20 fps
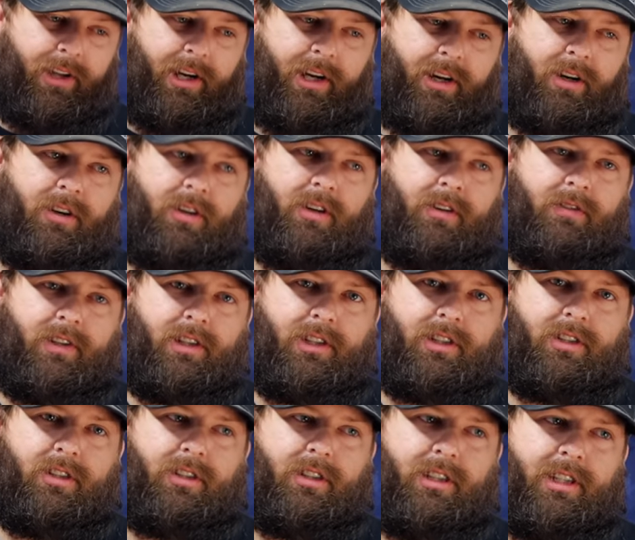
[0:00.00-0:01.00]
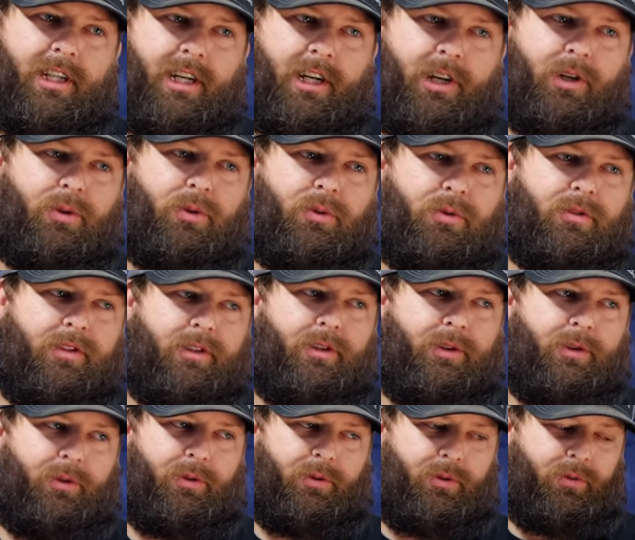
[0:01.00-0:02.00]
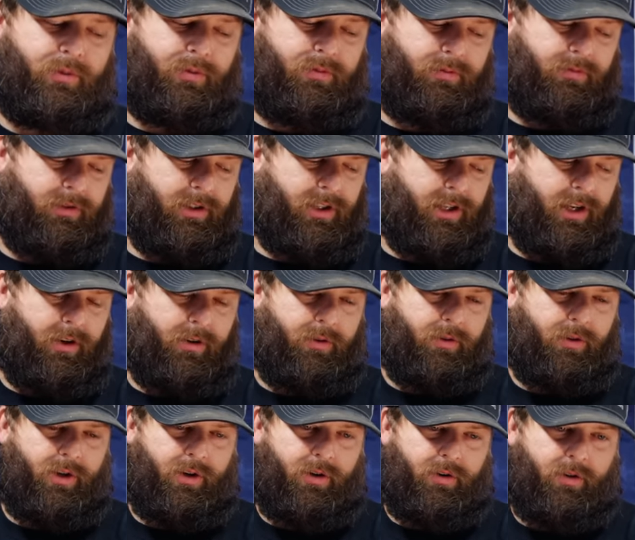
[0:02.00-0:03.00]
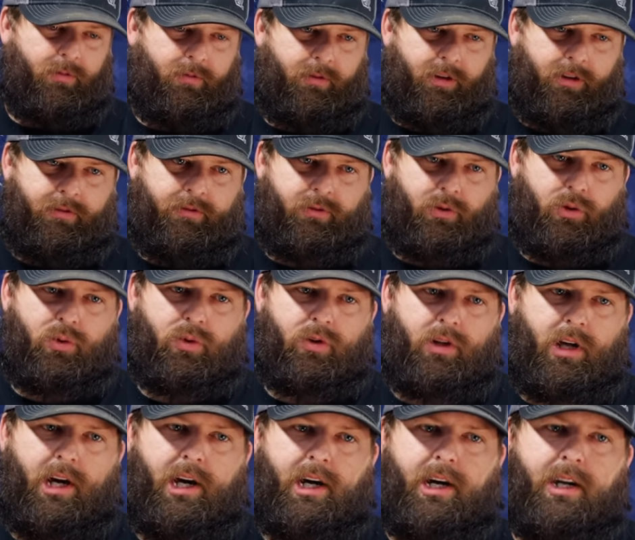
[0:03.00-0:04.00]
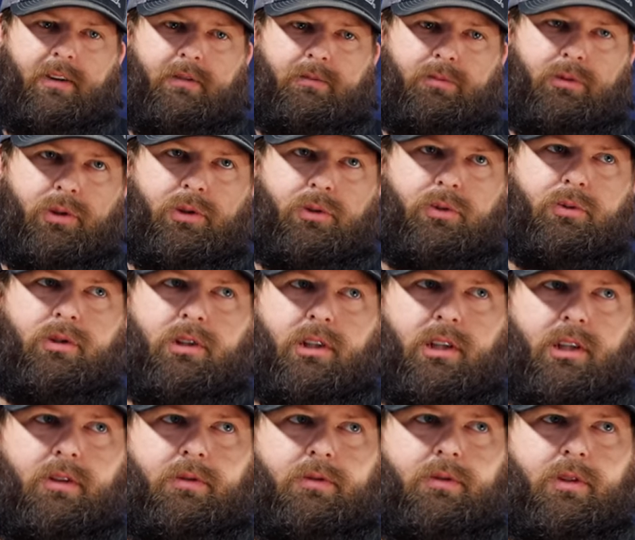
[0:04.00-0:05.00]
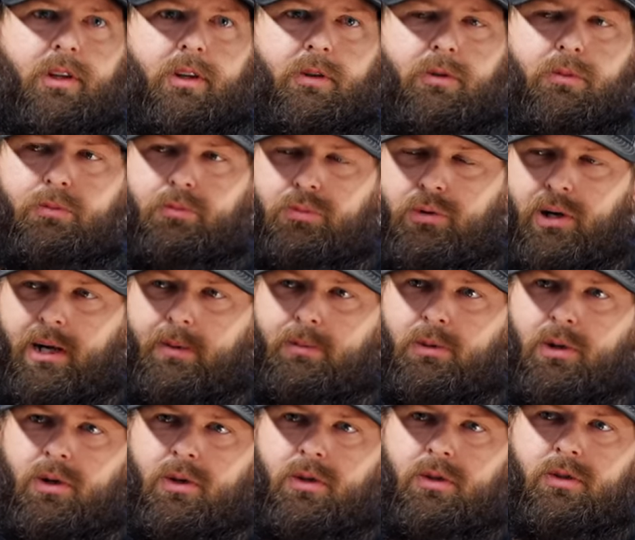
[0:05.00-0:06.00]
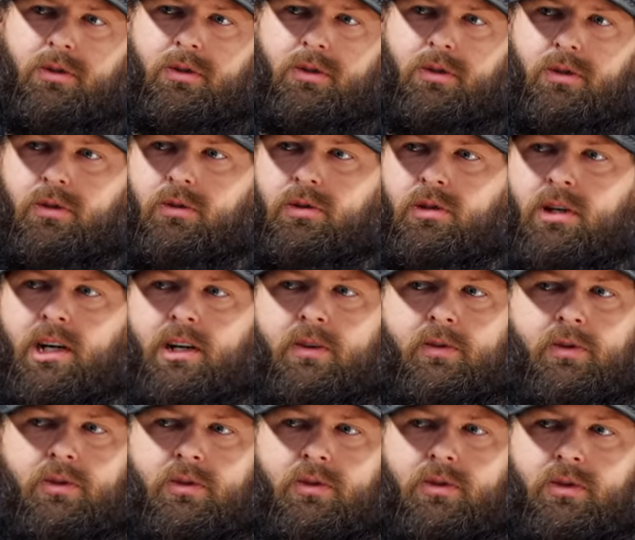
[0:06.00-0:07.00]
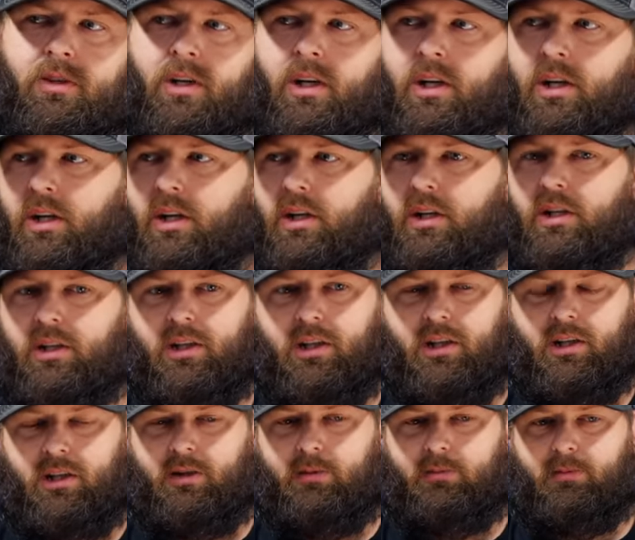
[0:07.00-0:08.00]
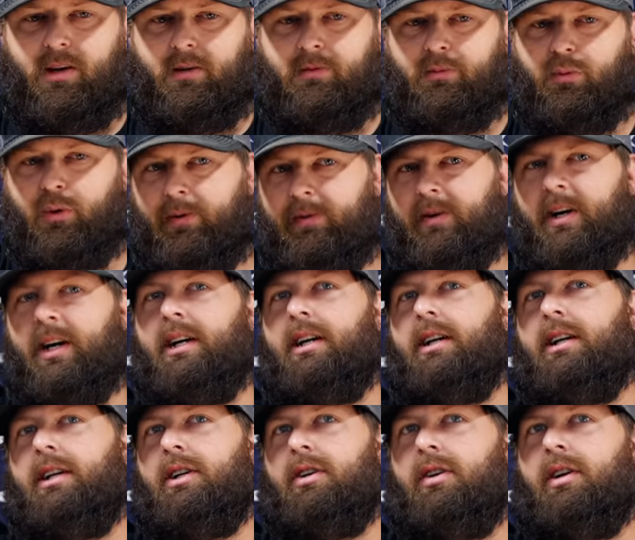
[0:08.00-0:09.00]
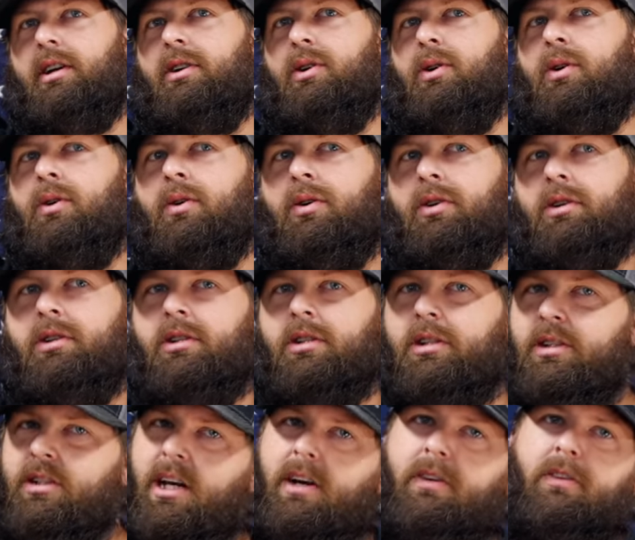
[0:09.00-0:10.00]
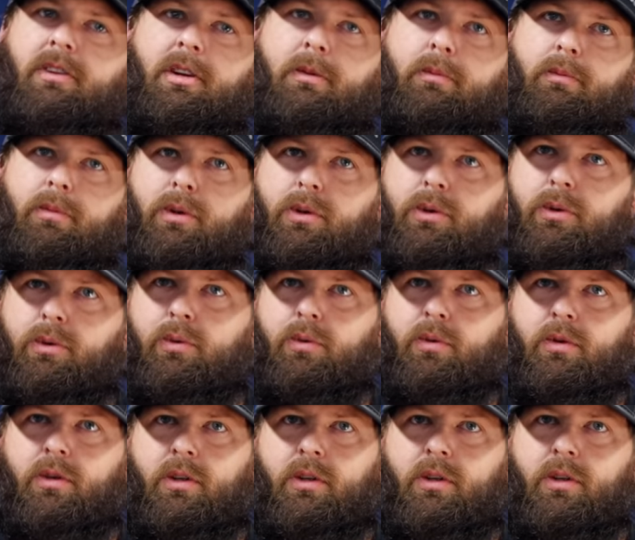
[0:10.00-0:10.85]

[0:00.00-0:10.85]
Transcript: they'll eventually go to you know their the full line of blue stuff. You know, mm -hmm. pry mm-hmm. bars, screwdrivers um, if we've got it in green or orange, let's have it in blue.